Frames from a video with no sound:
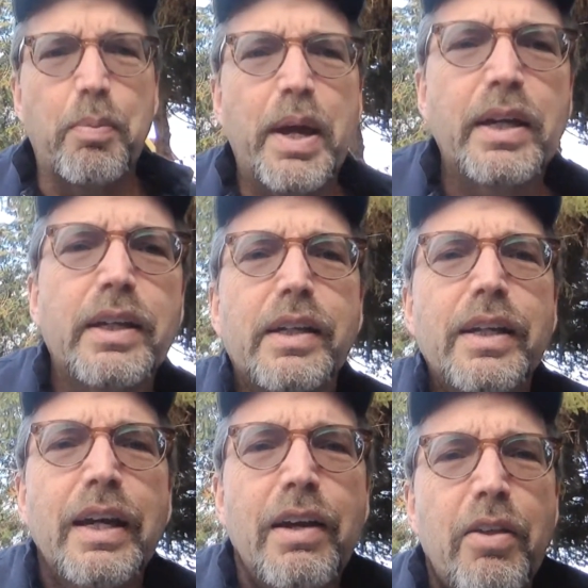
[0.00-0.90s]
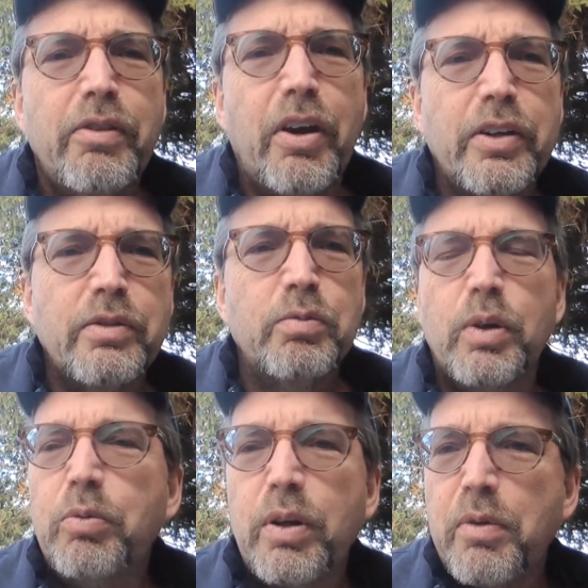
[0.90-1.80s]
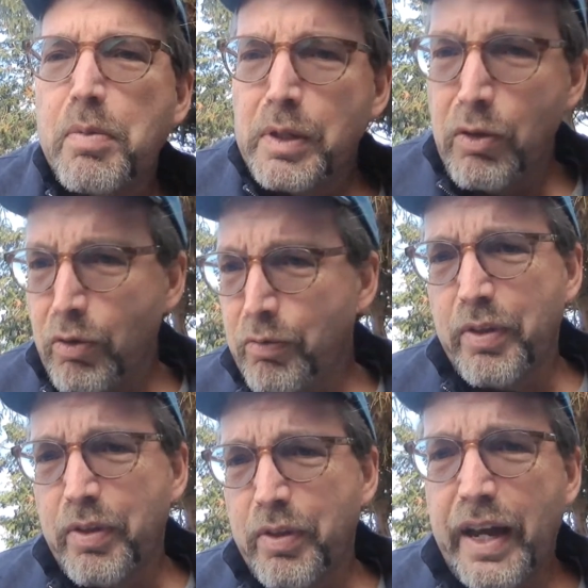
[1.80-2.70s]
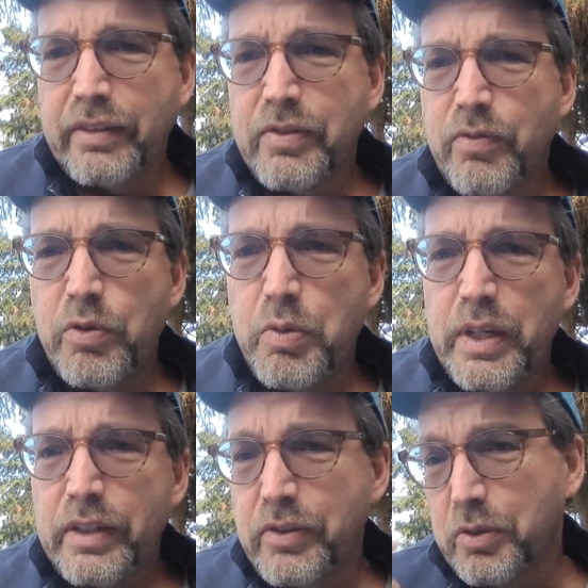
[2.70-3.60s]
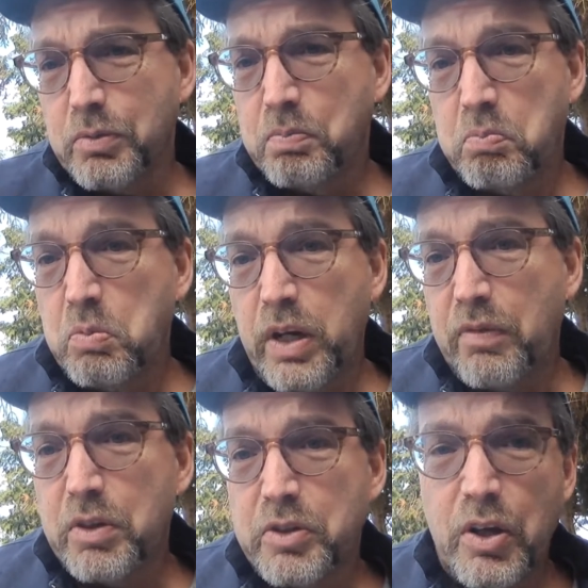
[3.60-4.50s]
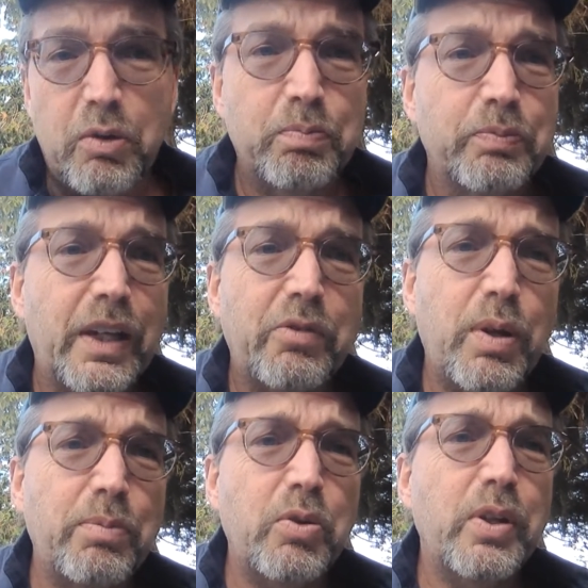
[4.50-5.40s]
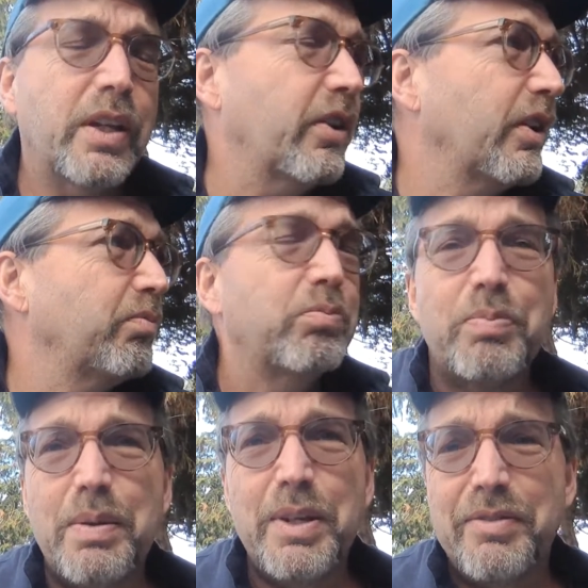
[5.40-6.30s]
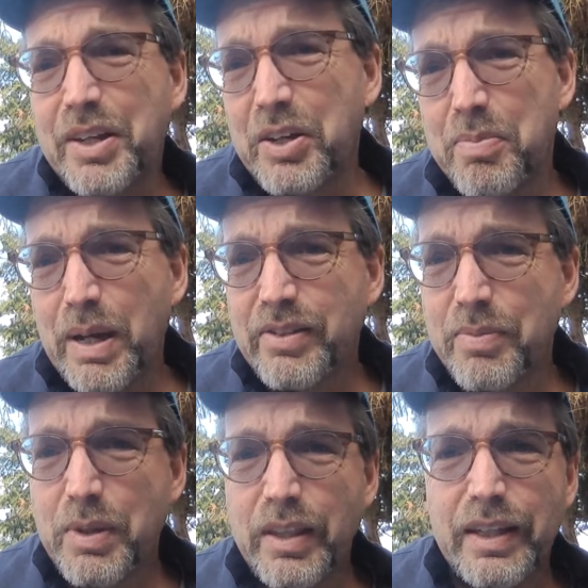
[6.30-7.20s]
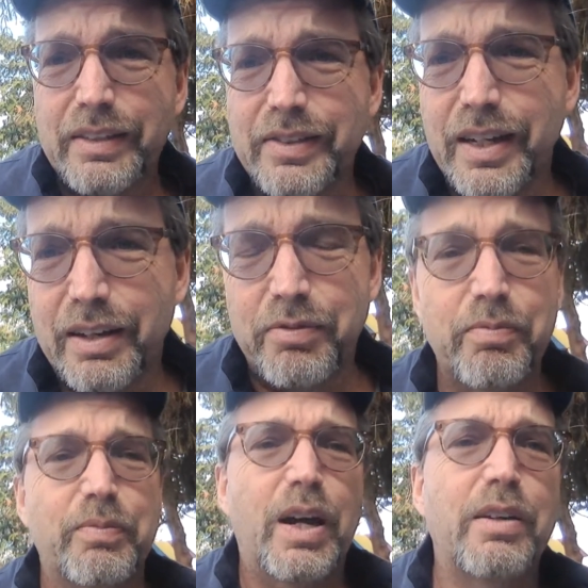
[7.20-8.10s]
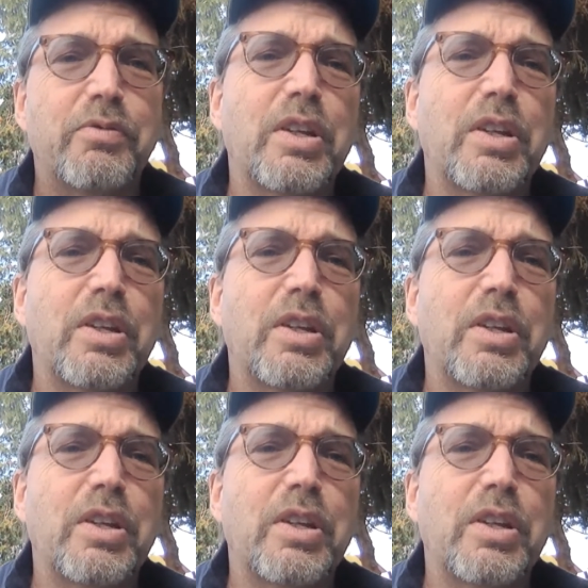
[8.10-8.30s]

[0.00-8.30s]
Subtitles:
make and tell you, well, what have I been doing for the last few weeks or whatever. So that's what I'm doing here, and maybe tell you about some of the things that I've